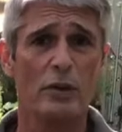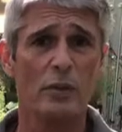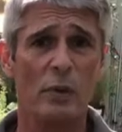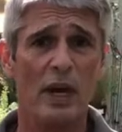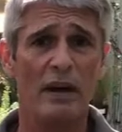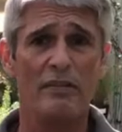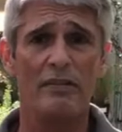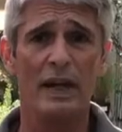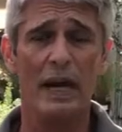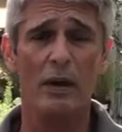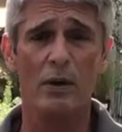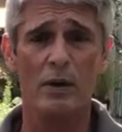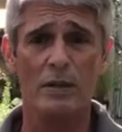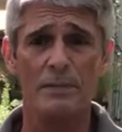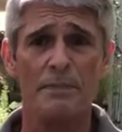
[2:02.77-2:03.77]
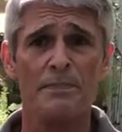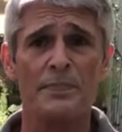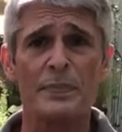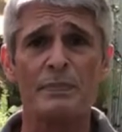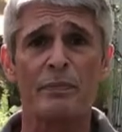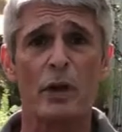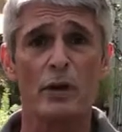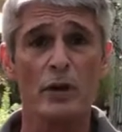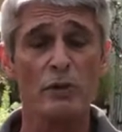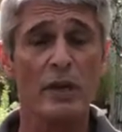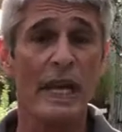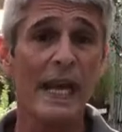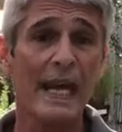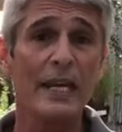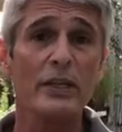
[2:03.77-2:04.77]
with wildflowers or you
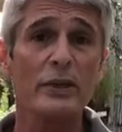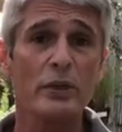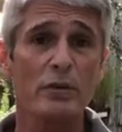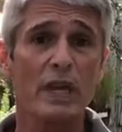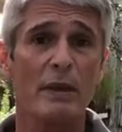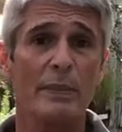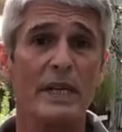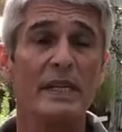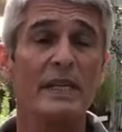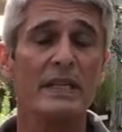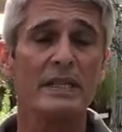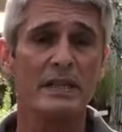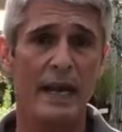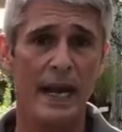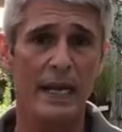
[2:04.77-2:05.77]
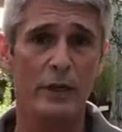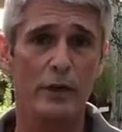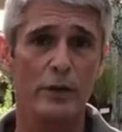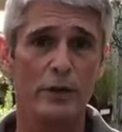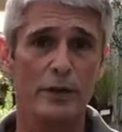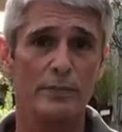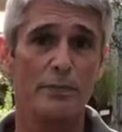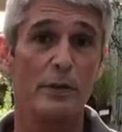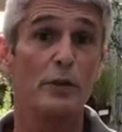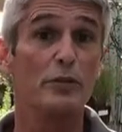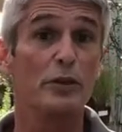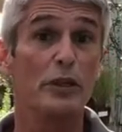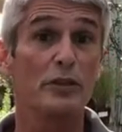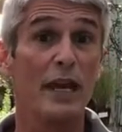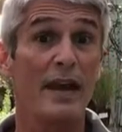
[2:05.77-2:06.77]
can do them in containers. You
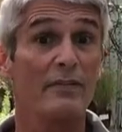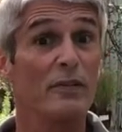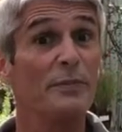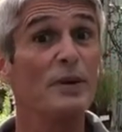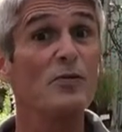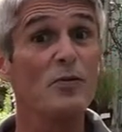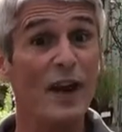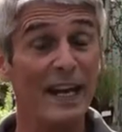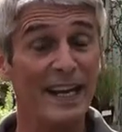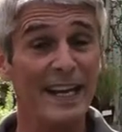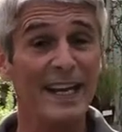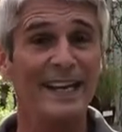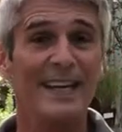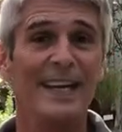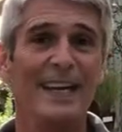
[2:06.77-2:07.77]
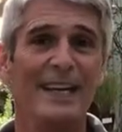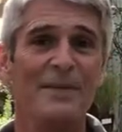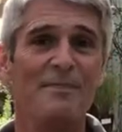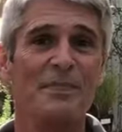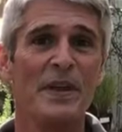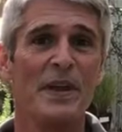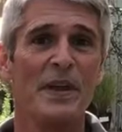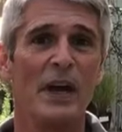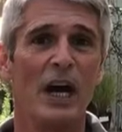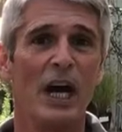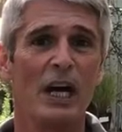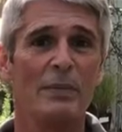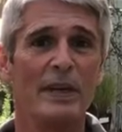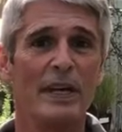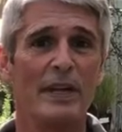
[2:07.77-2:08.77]
just have to be ready again
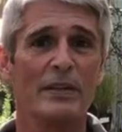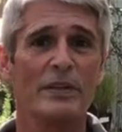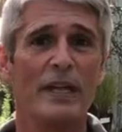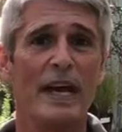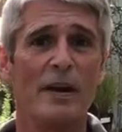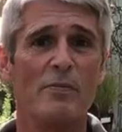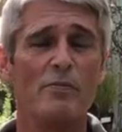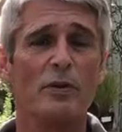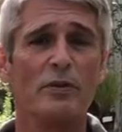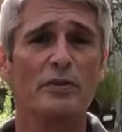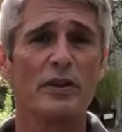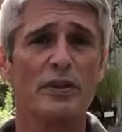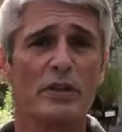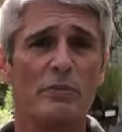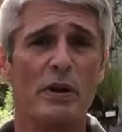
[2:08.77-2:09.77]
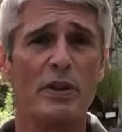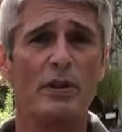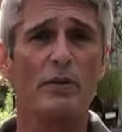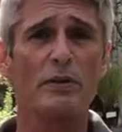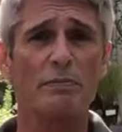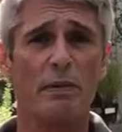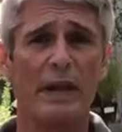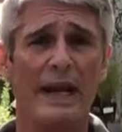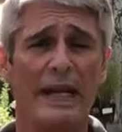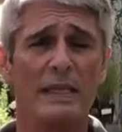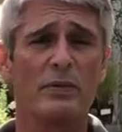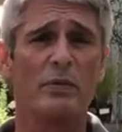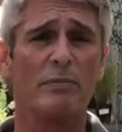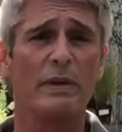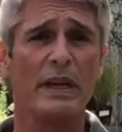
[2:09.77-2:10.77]
uh, because that root system on those
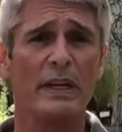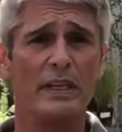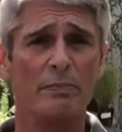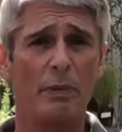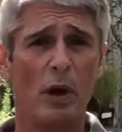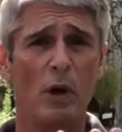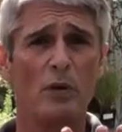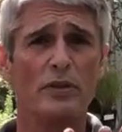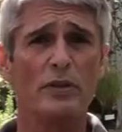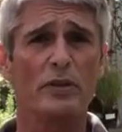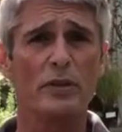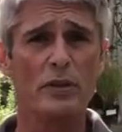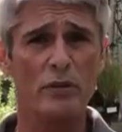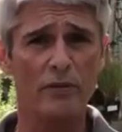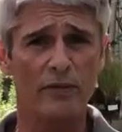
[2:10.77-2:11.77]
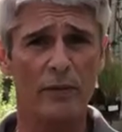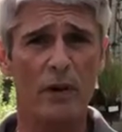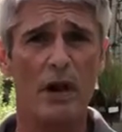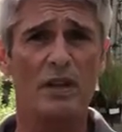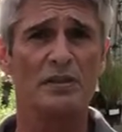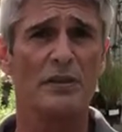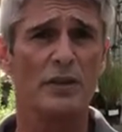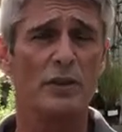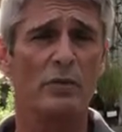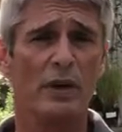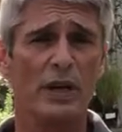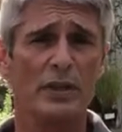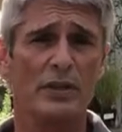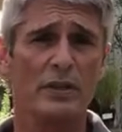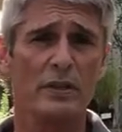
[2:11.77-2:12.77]
plants would be exposed to frost
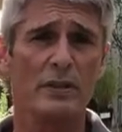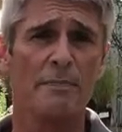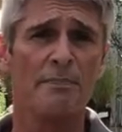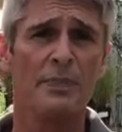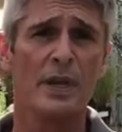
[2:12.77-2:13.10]
situations